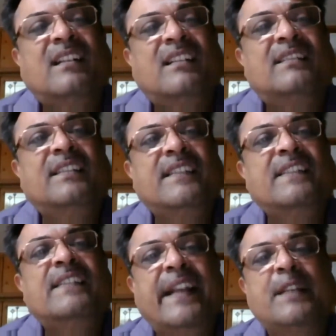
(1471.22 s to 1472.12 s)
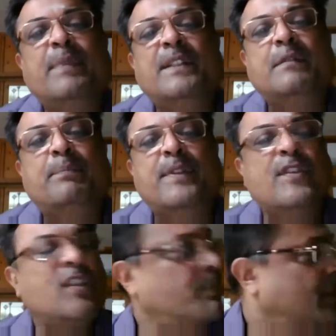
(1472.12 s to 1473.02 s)
This is hit by the
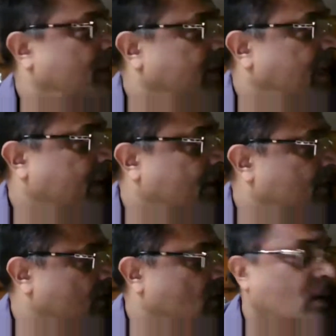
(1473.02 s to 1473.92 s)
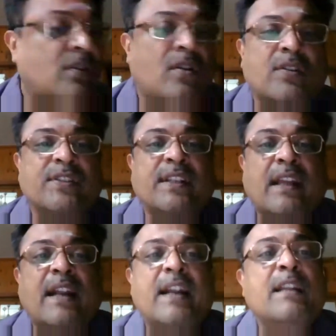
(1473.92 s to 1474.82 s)
principle lex non cogit
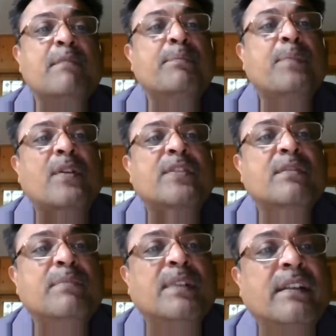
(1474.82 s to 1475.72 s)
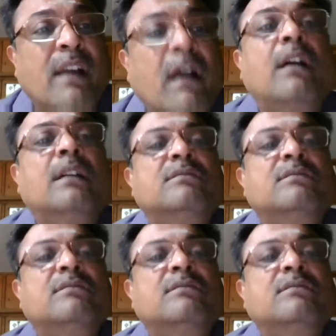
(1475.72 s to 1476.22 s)
ad impossibilia.